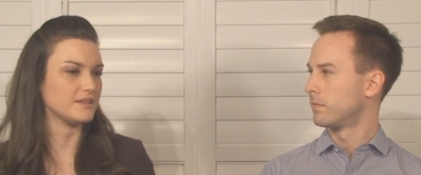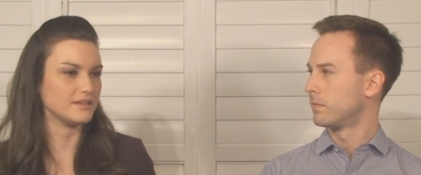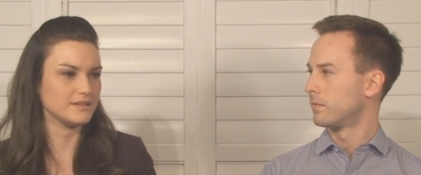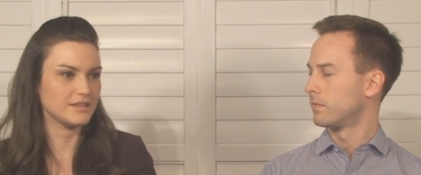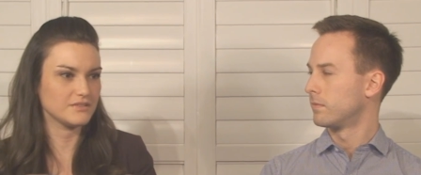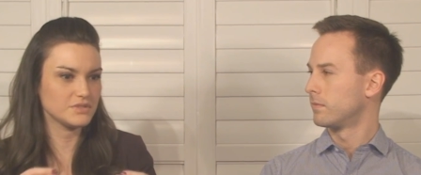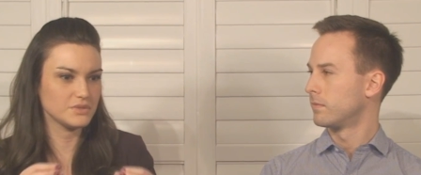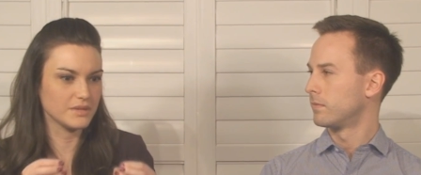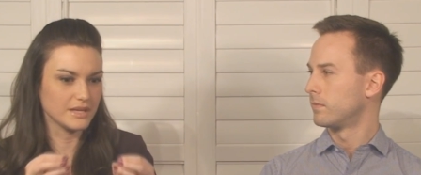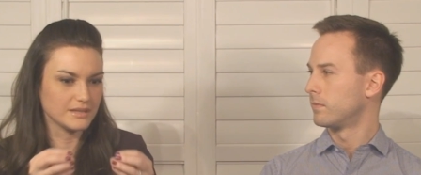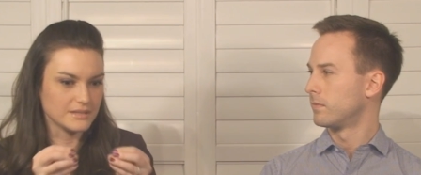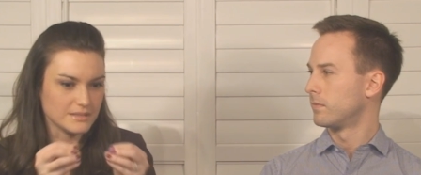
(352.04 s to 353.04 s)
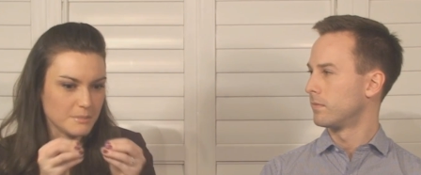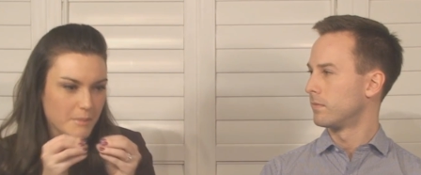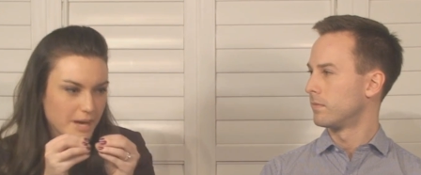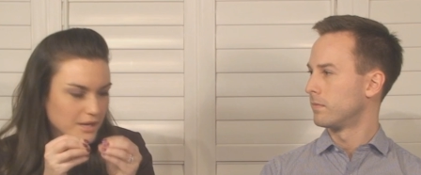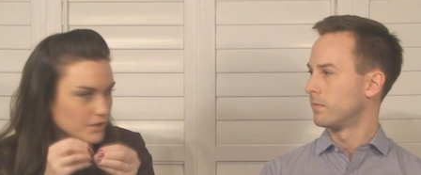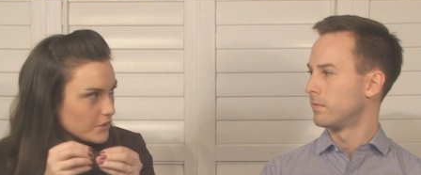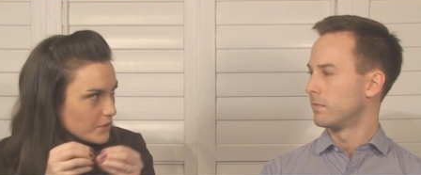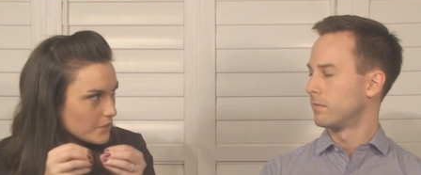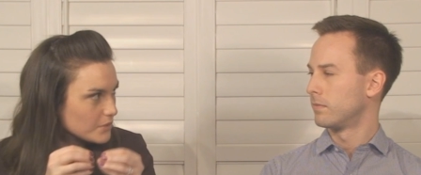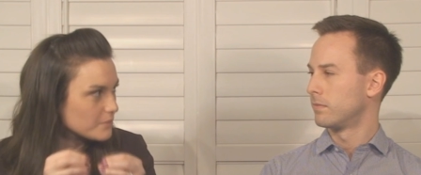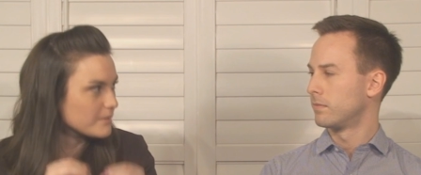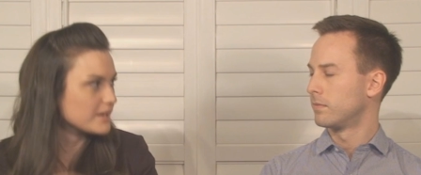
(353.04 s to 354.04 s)
Speaker 1: and then he gives you like this
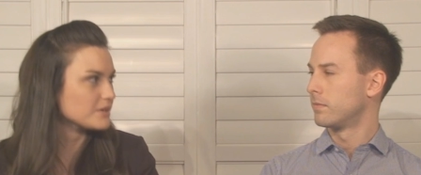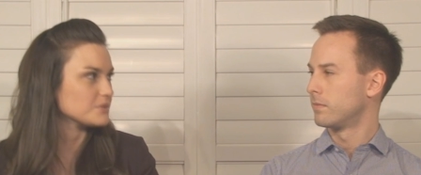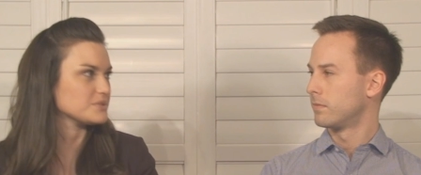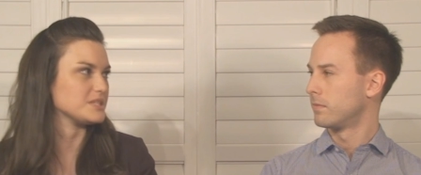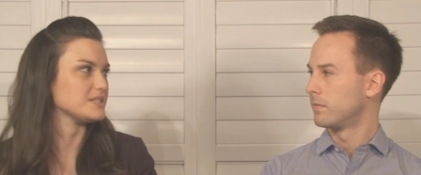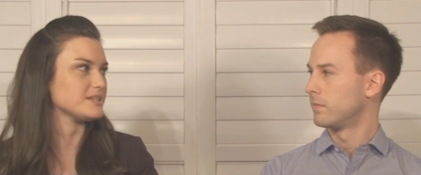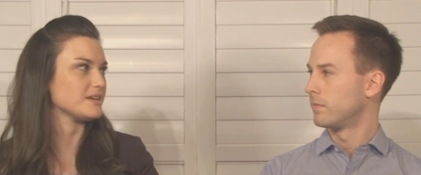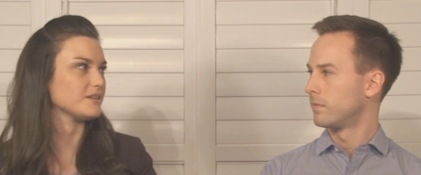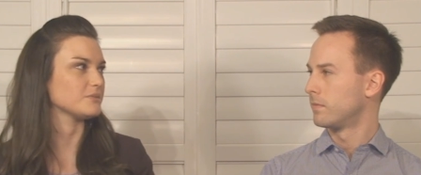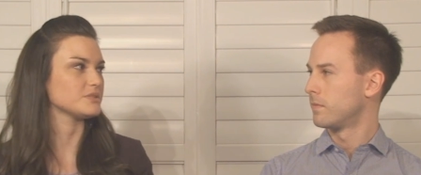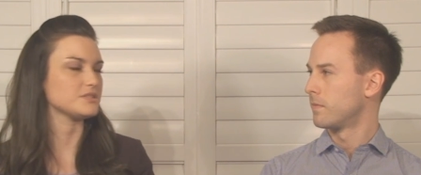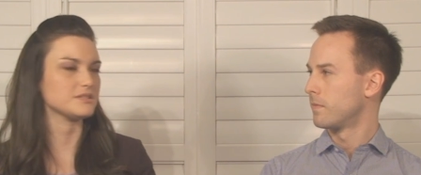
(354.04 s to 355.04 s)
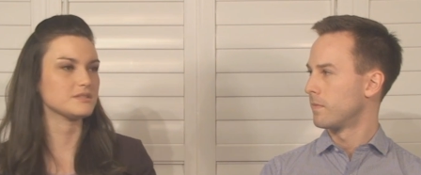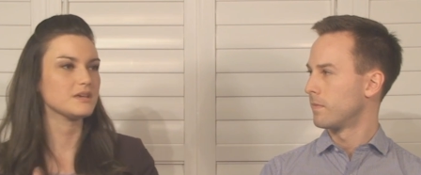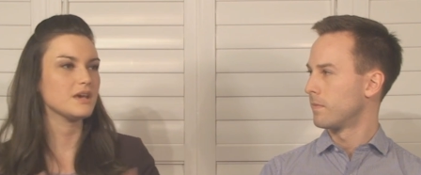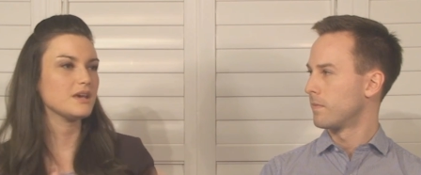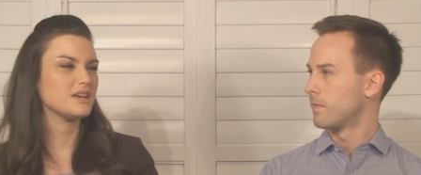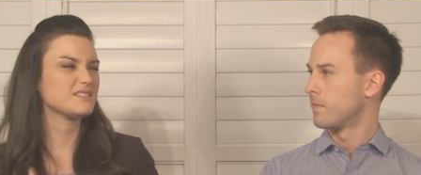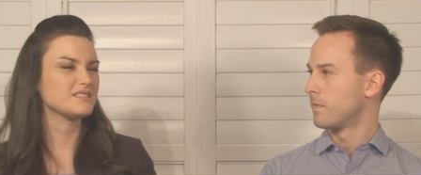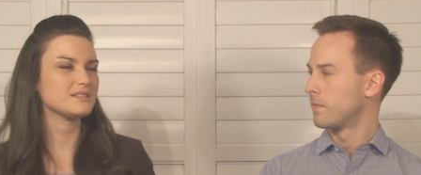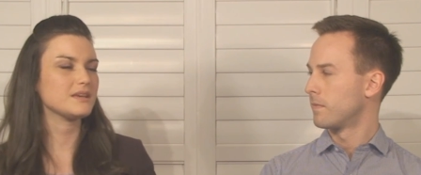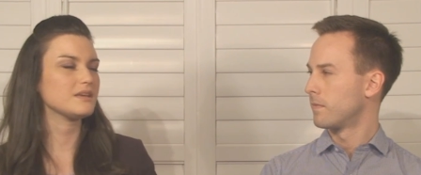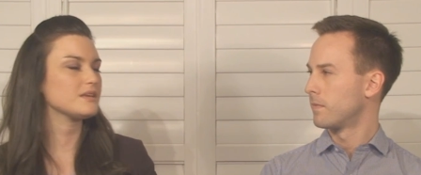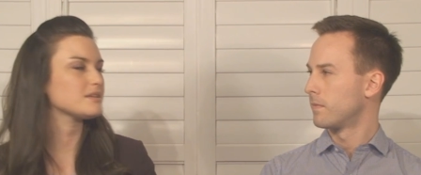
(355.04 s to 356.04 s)
micro micro detail which is it's
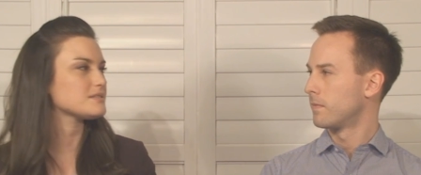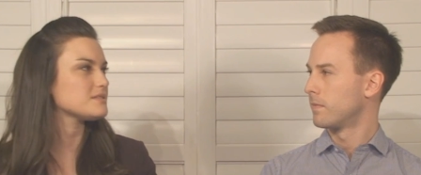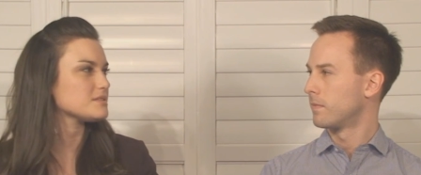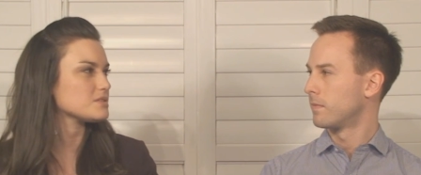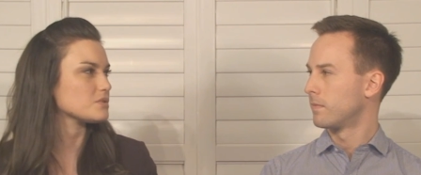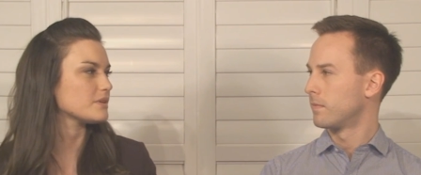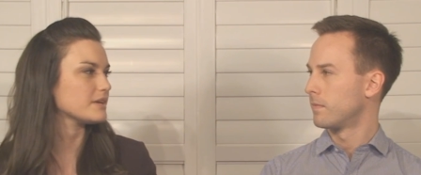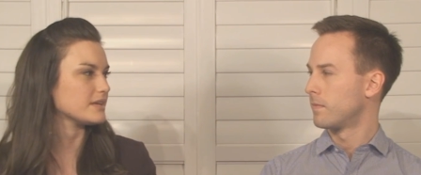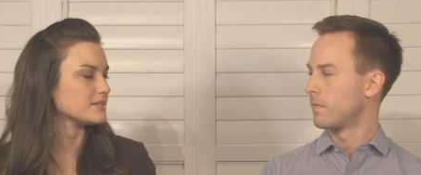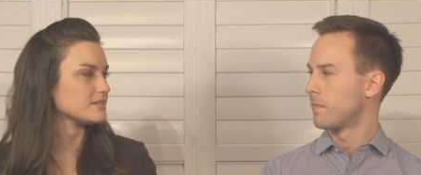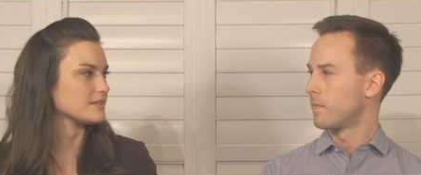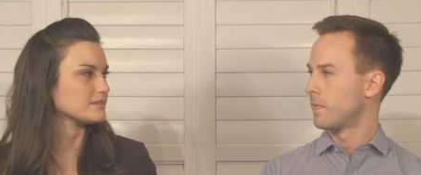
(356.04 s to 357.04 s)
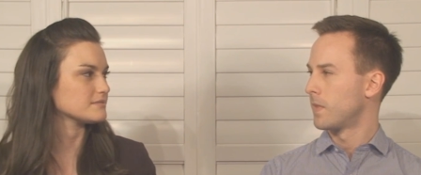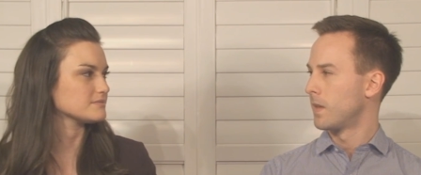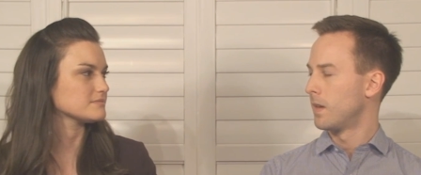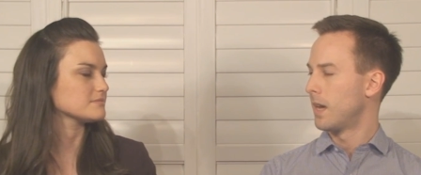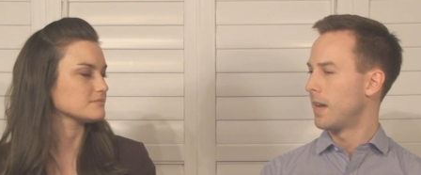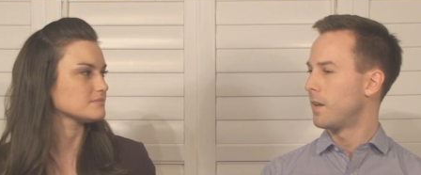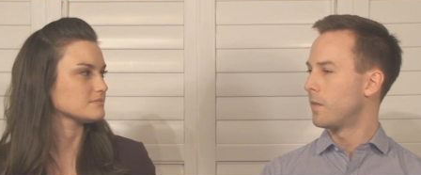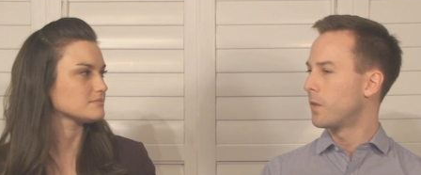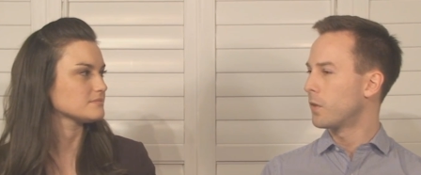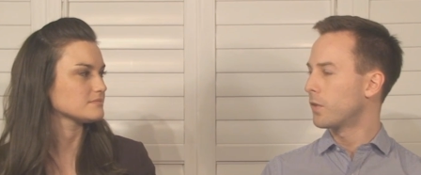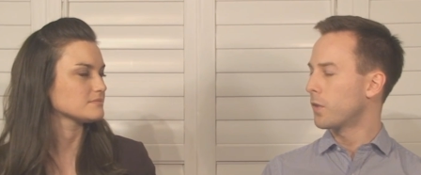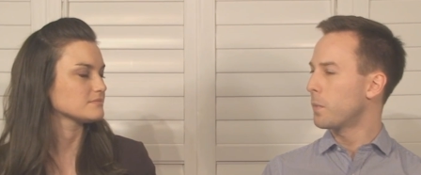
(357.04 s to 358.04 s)
it's disorienting
Speaker 2: and
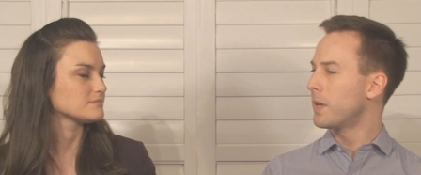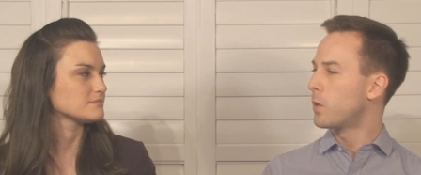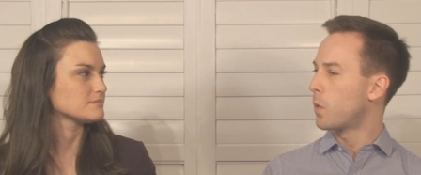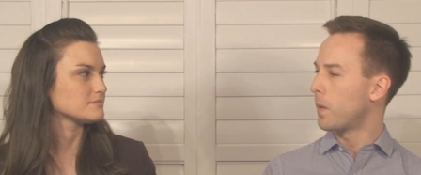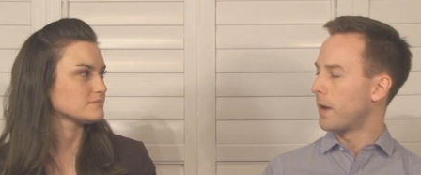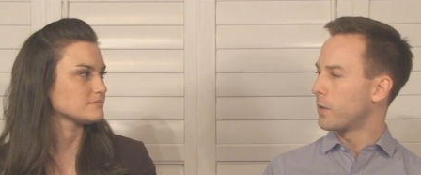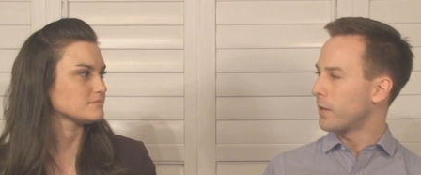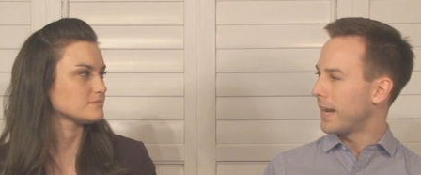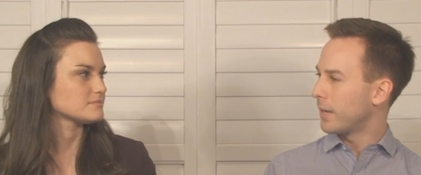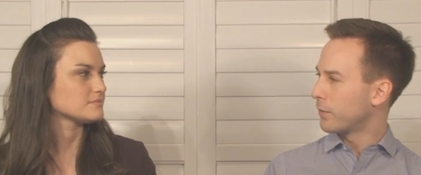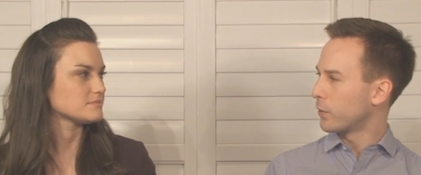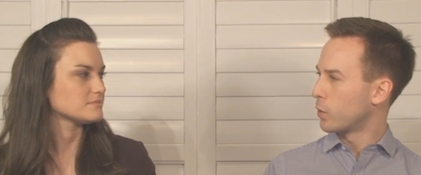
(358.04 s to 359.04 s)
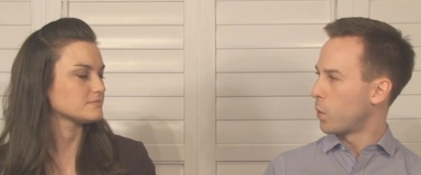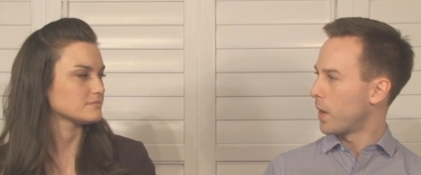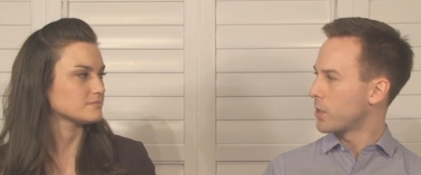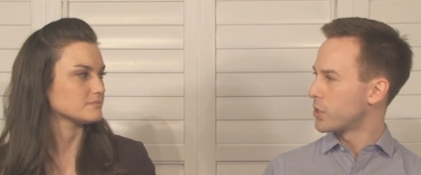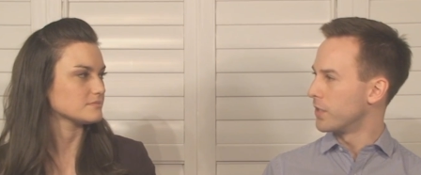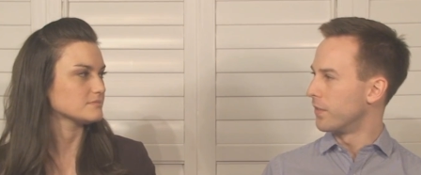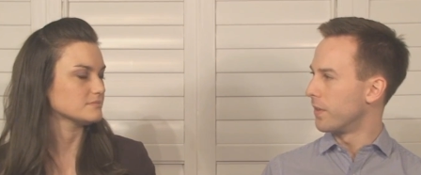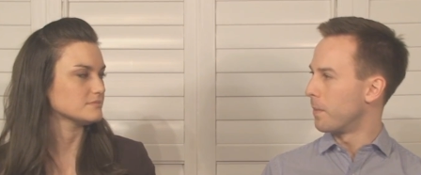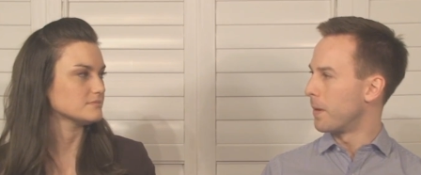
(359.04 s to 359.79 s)
there are so many unanswered questions